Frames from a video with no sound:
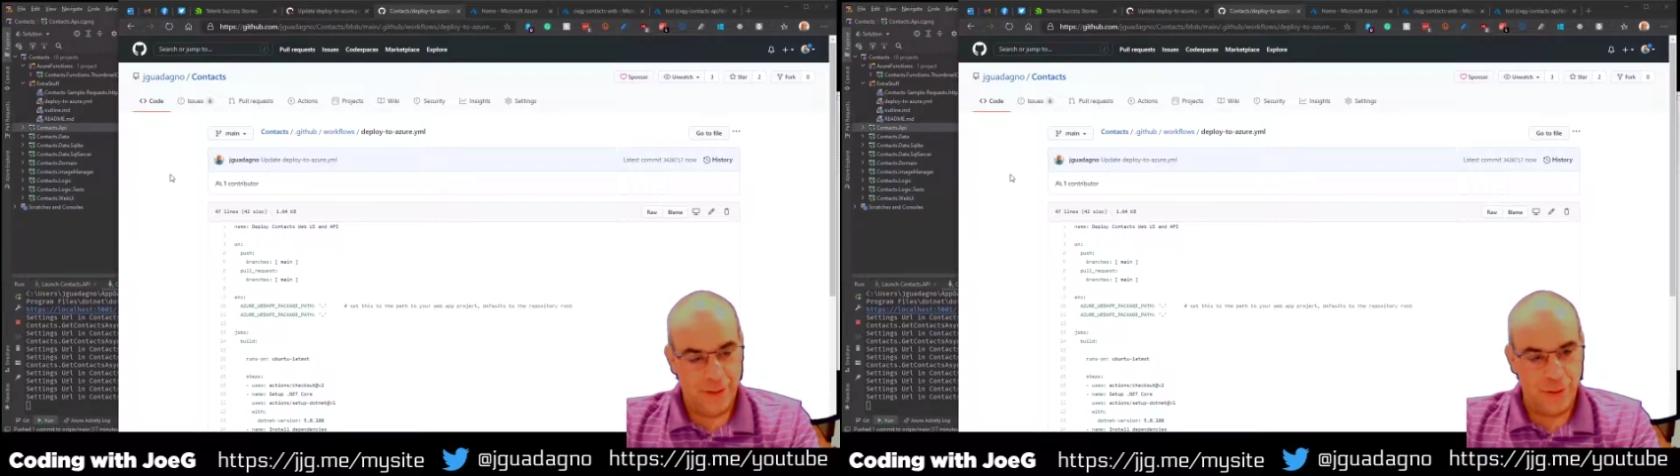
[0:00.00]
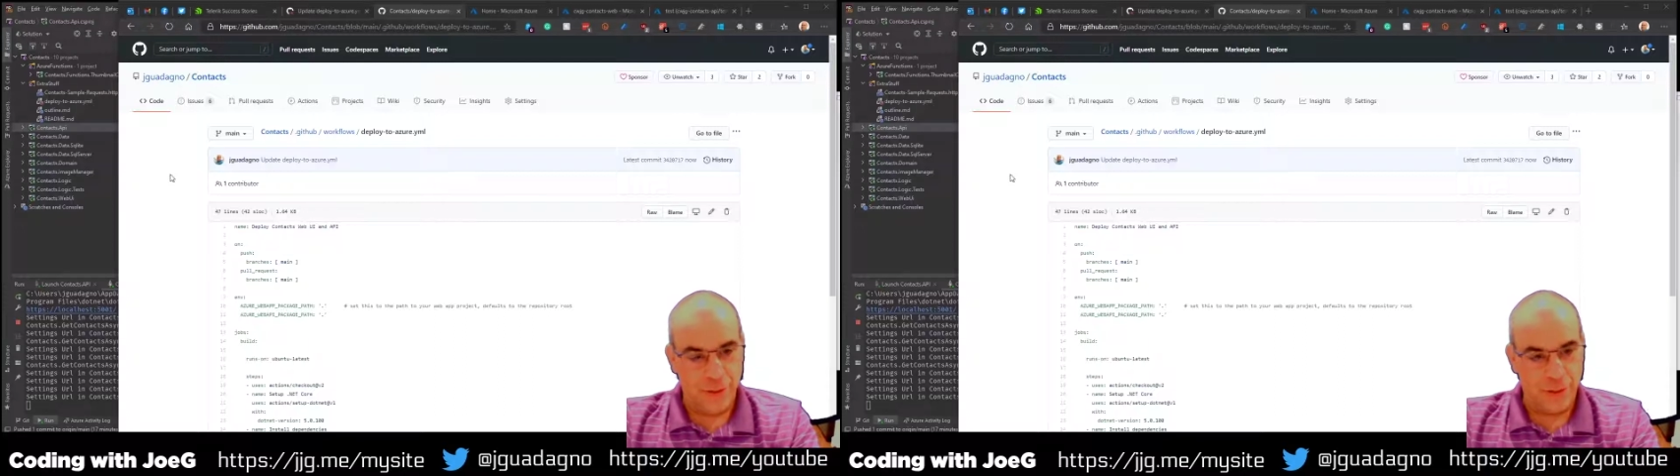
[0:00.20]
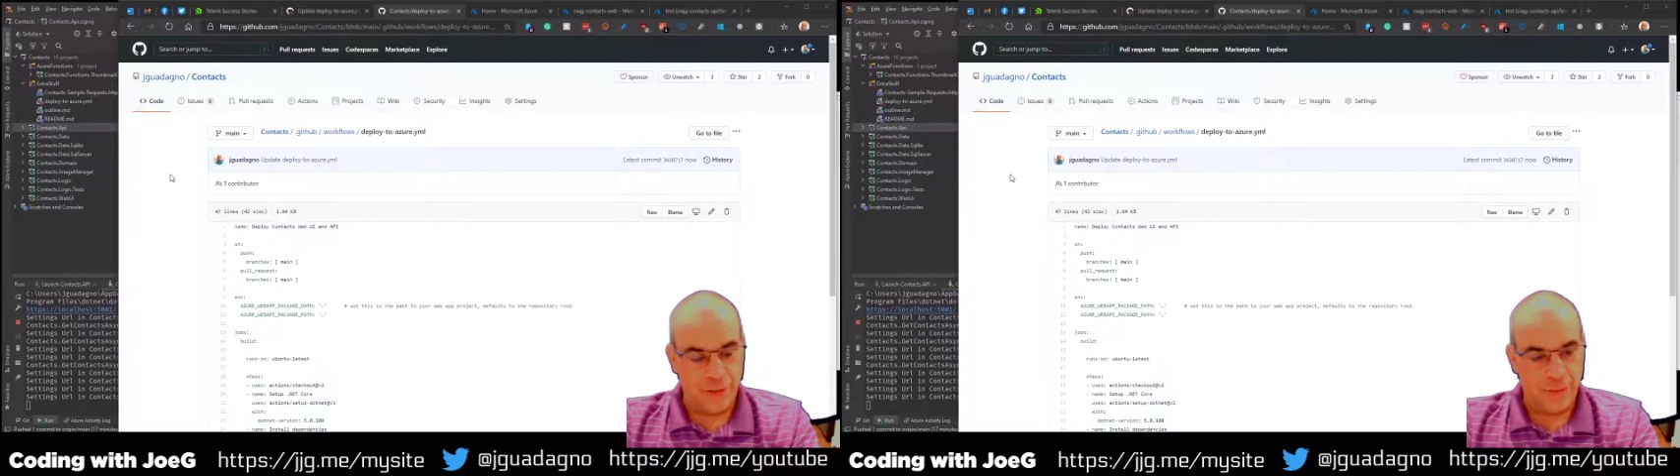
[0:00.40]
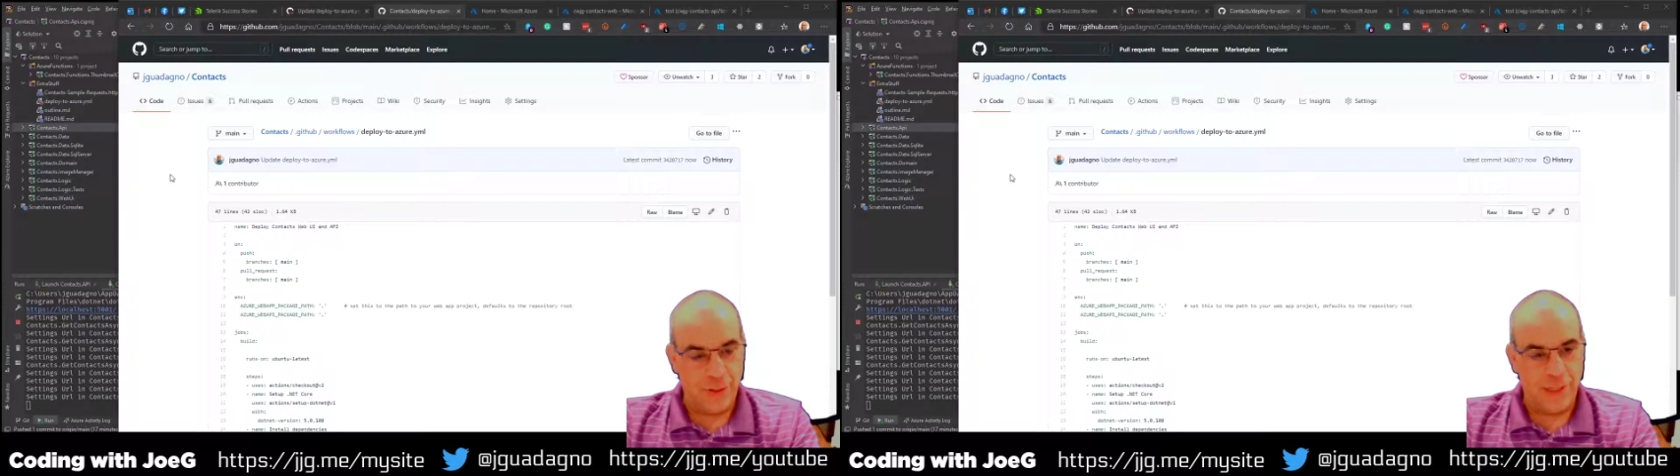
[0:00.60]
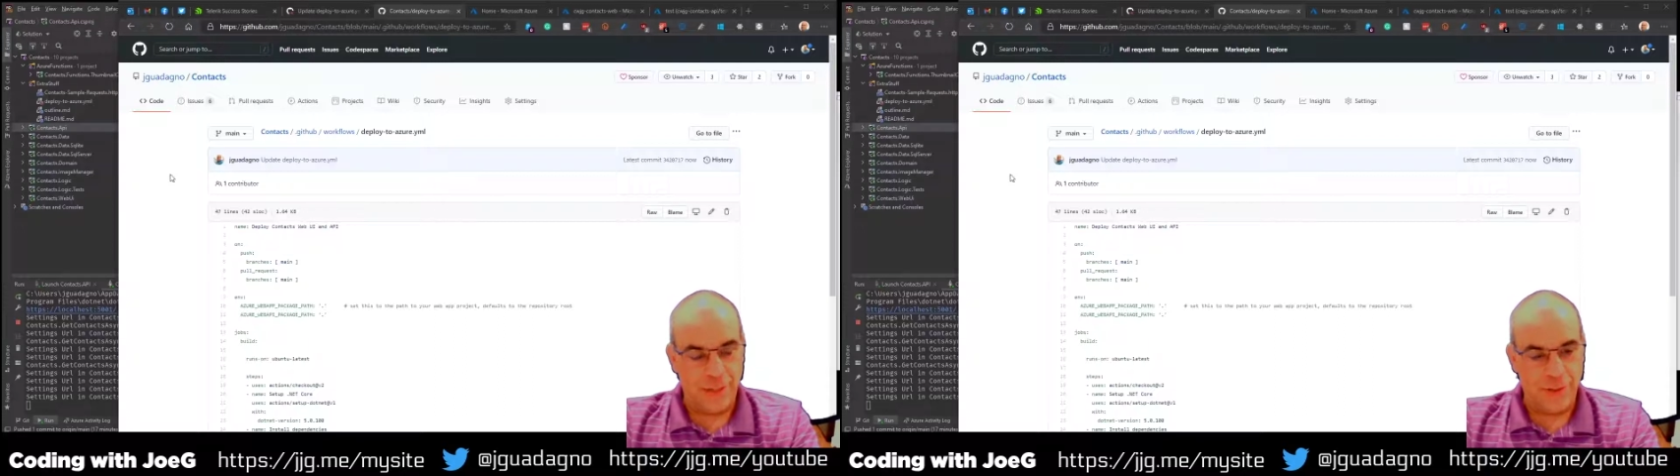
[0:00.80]
usually
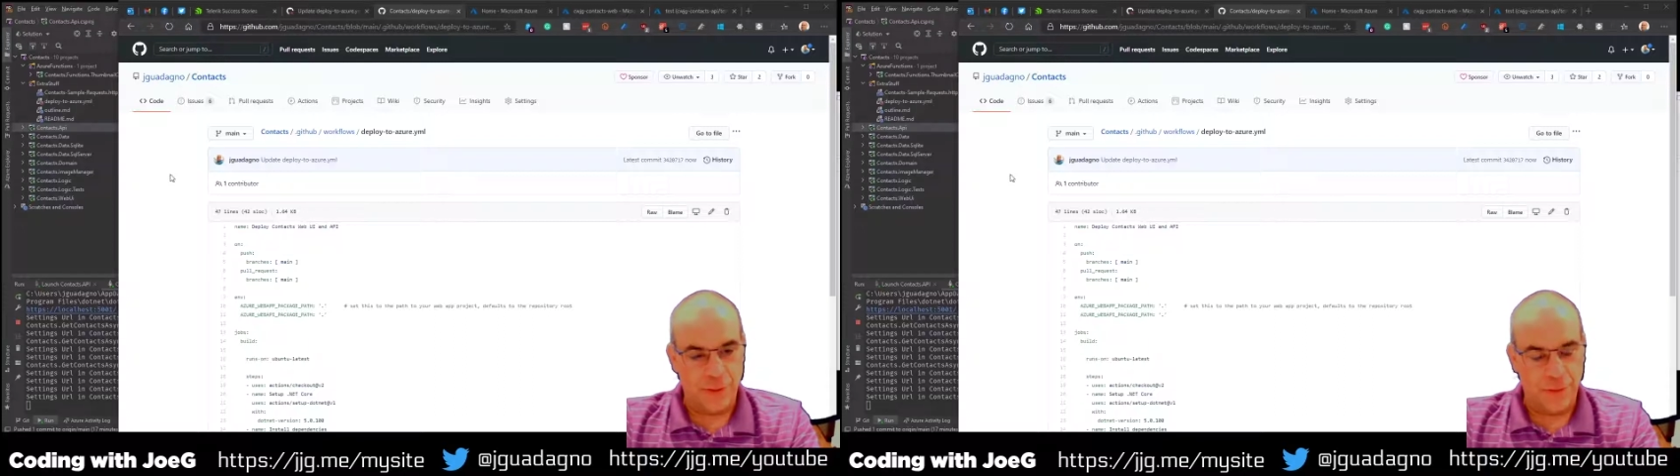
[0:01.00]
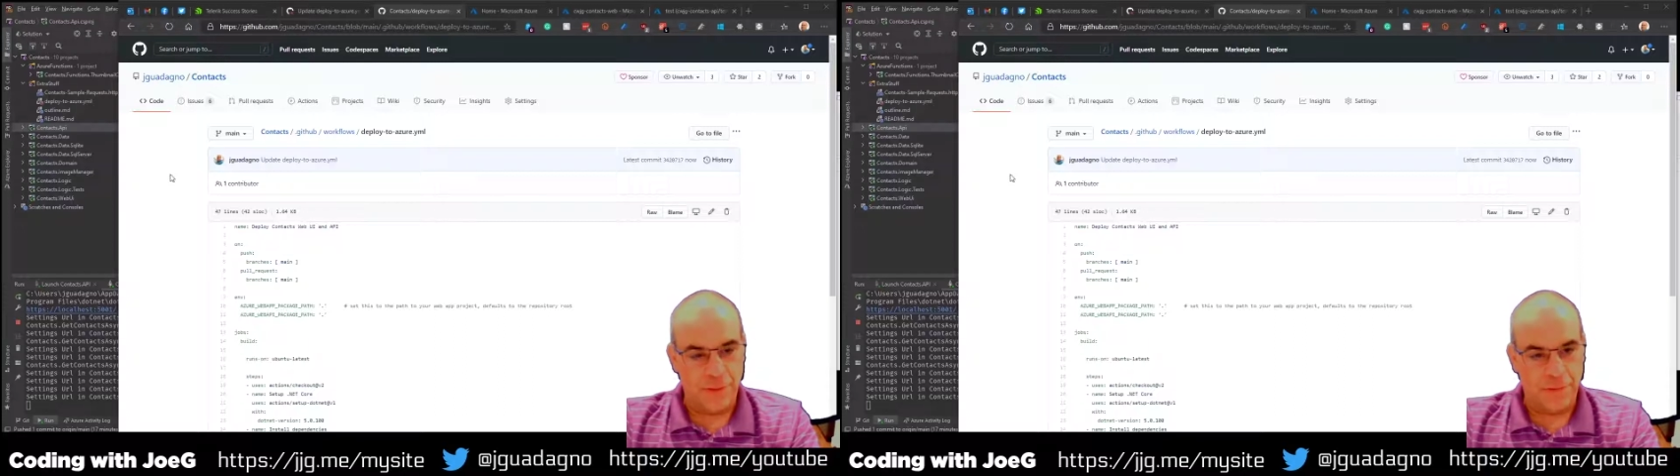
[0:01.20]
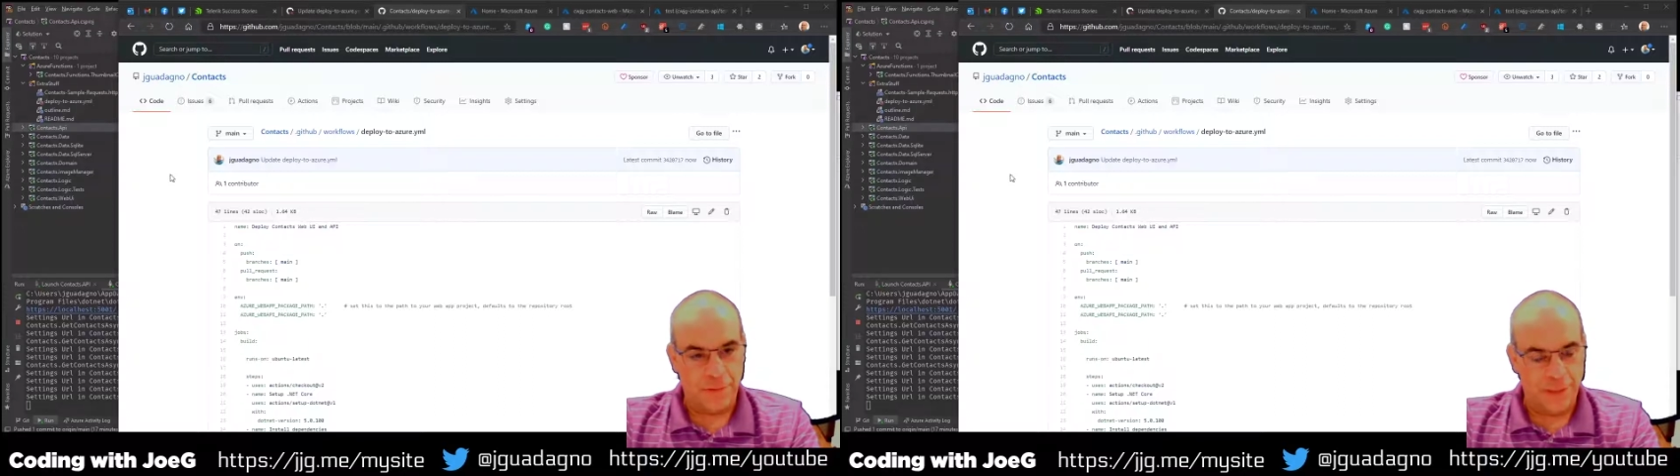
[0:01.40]
3 times a week for